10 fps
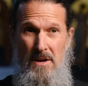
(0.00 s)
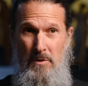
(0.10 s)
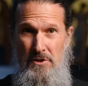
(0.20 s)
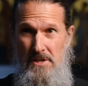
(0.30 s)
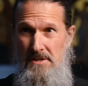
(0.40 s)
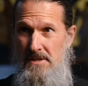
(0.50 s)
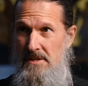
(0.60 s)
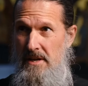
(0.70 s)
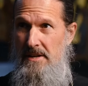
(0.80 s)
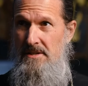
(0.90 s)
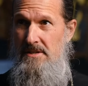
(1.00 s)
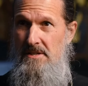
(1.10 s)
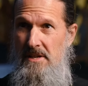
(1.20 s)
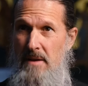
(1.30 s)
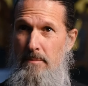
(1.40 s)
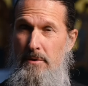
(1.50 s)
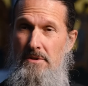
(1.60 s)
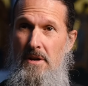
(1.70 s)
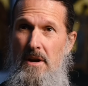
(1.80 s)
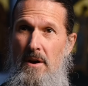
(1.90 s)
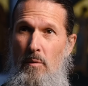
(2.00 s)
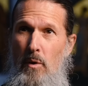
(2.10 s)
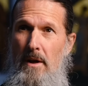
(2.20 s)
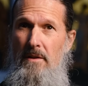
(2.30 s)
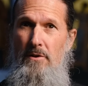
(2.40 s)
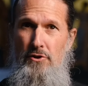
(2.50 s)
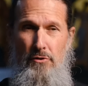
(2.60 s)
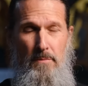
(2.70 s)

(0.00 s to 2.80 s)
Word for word: When Jesus taught his disciples what true